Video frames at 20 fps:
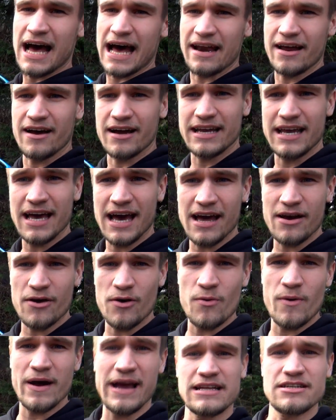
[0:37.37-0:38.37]
And I
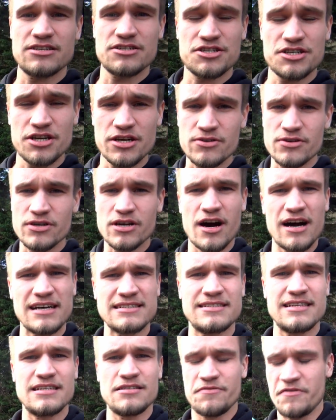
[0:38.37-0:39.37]
cannot wait to show you
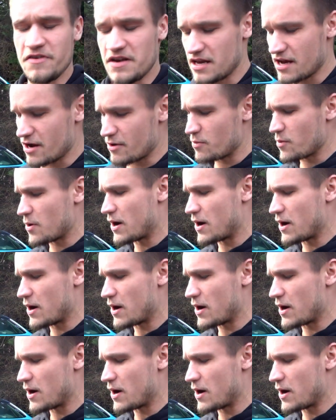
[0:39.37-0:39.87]
guys this video.